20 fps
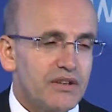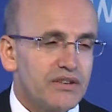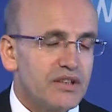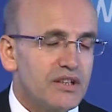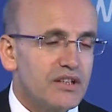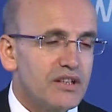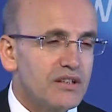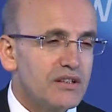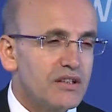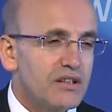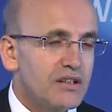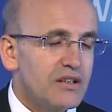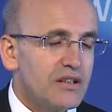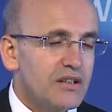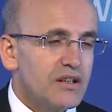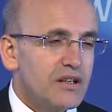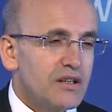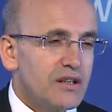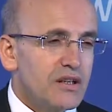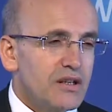think
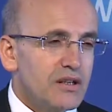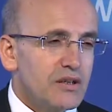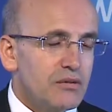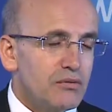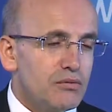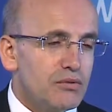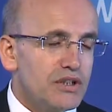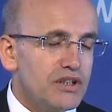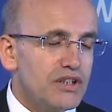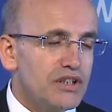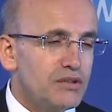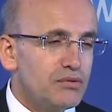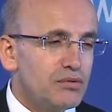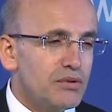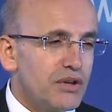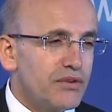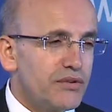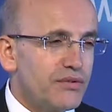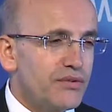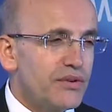we need to
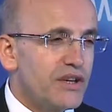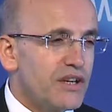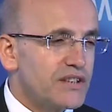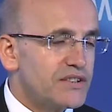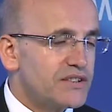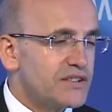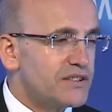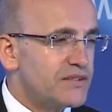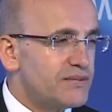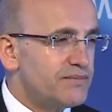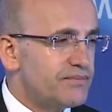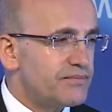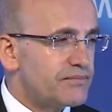address